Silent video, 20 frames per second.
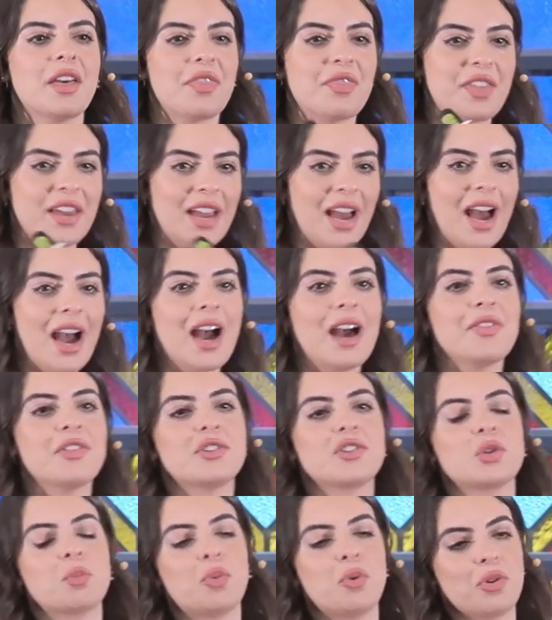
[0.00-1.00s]
that they had
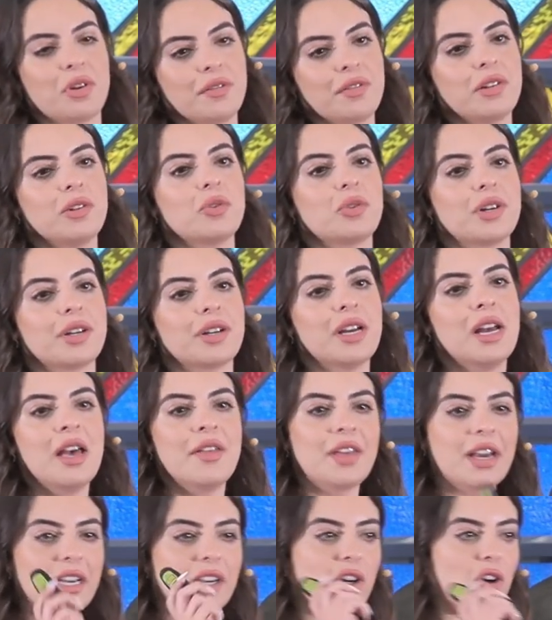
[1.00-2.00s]
the support of the Lord,
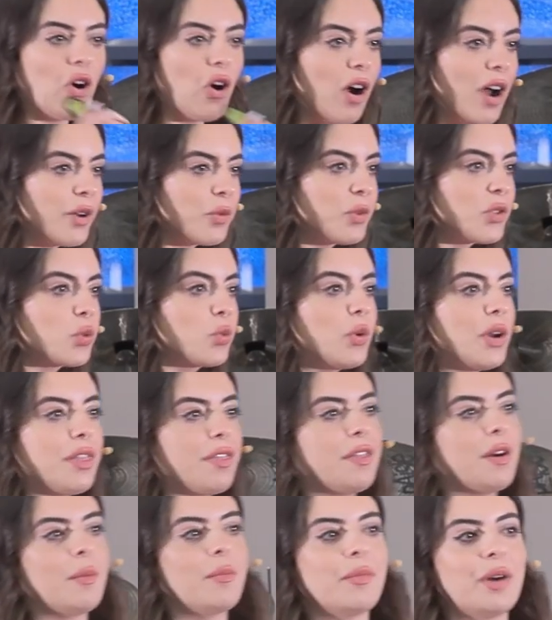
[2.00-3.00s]
that God was
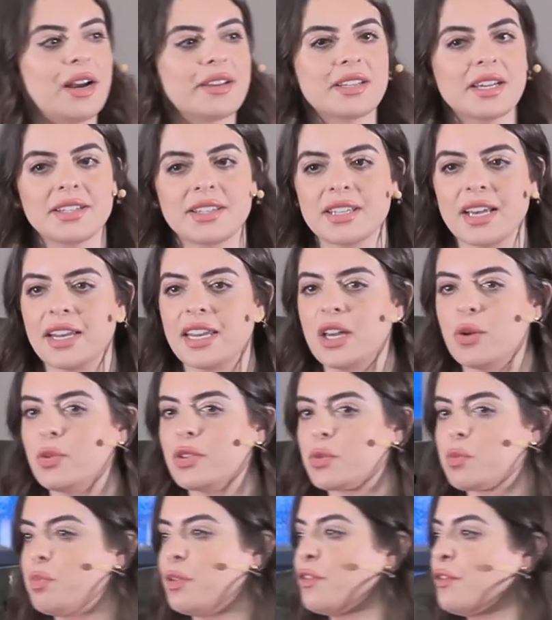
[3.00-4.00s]
with them. As I said, He
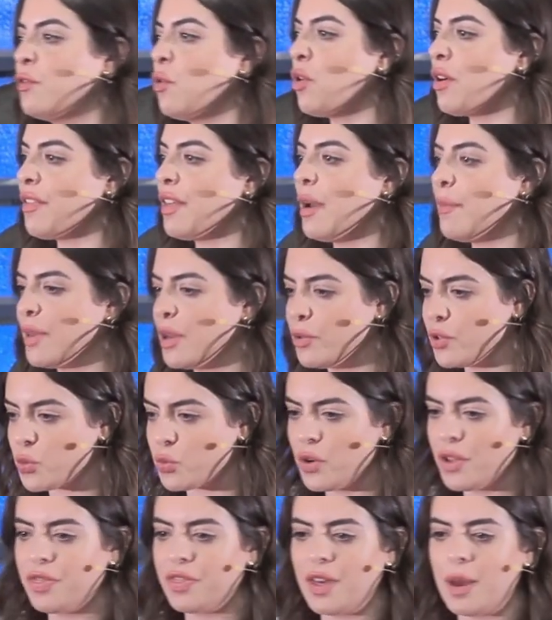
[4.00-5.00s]
was before them, He was
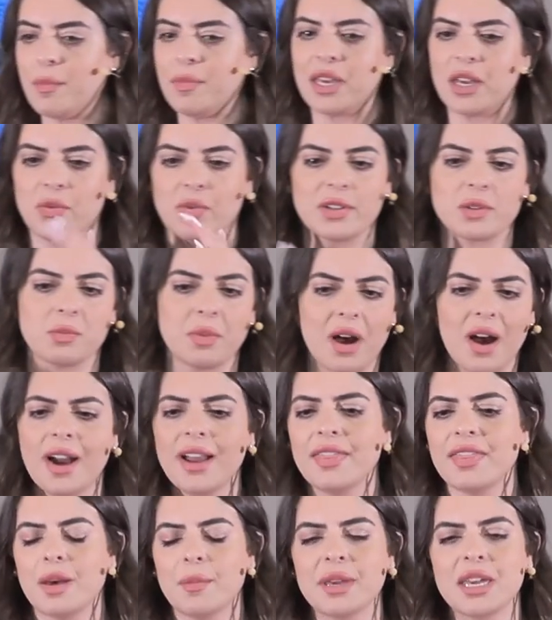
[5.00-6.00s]
with them, He was
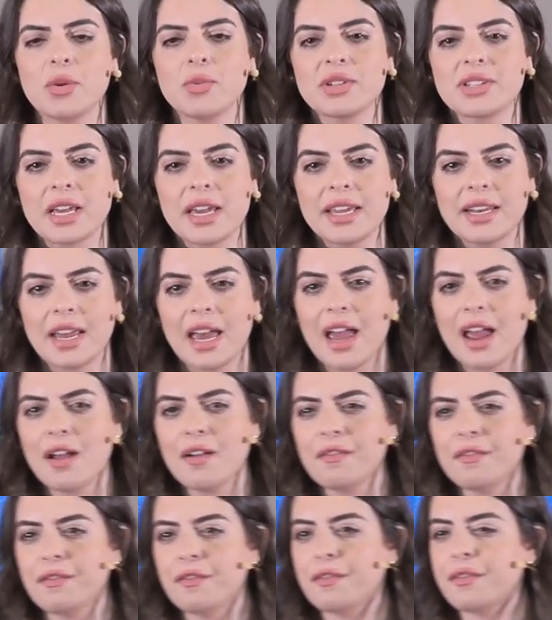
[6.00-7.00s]
behind them, He was in
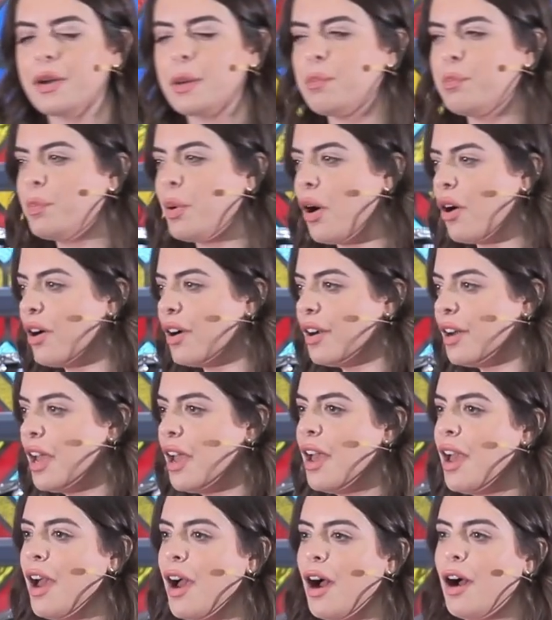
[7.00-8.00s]
every part
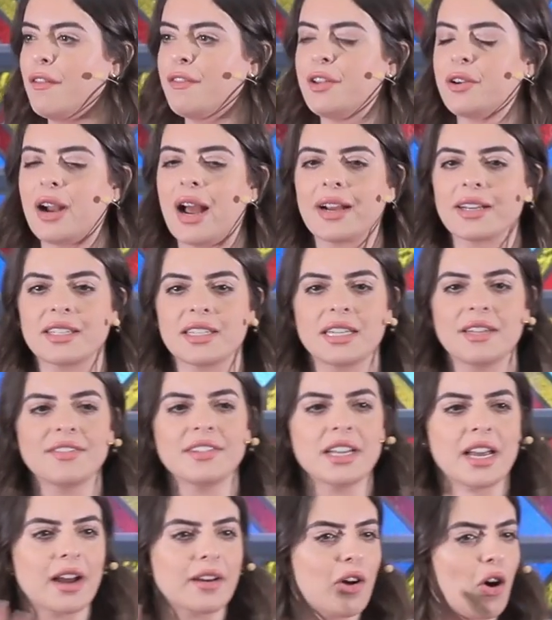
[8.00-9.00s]
of their
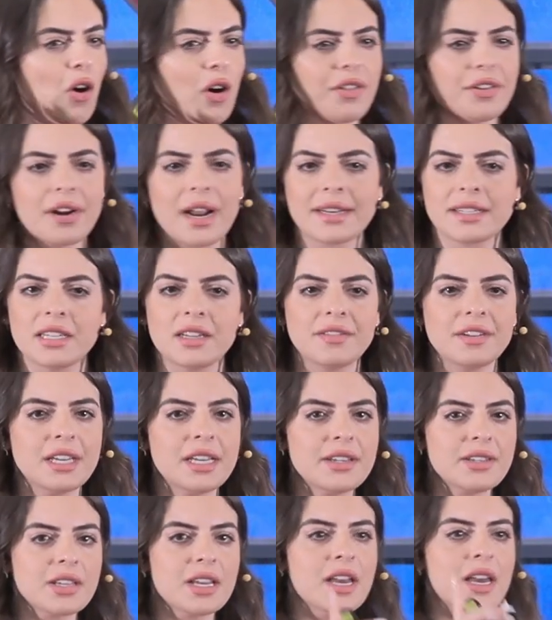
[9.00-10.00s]
activity, uh, all their
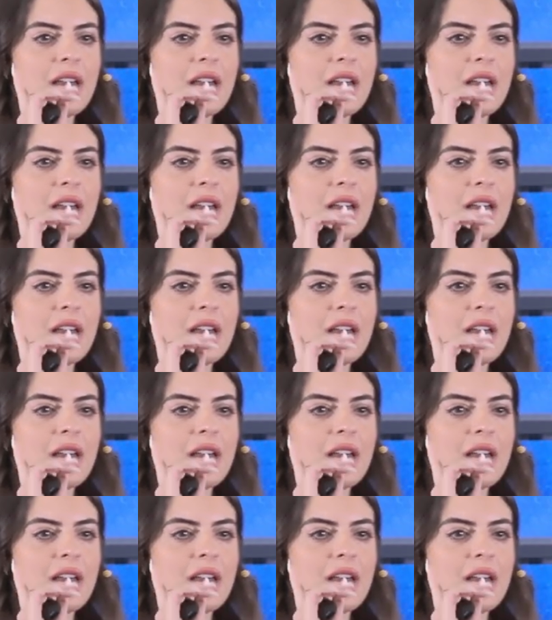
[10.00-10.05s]
activities.